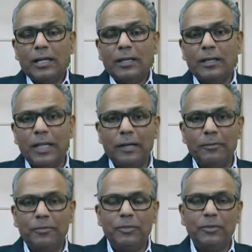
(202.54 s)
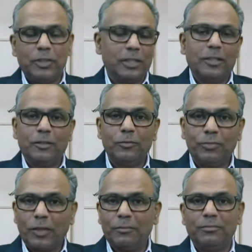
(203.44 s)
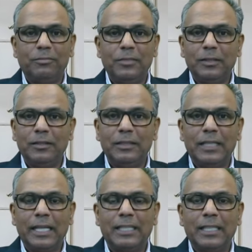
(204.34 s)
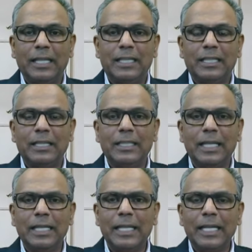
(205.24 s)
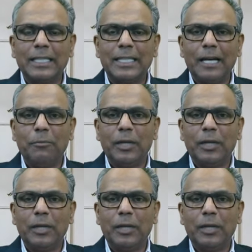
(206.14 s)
You know, we, we just have to sort of uh, take take uh, take a day at a time.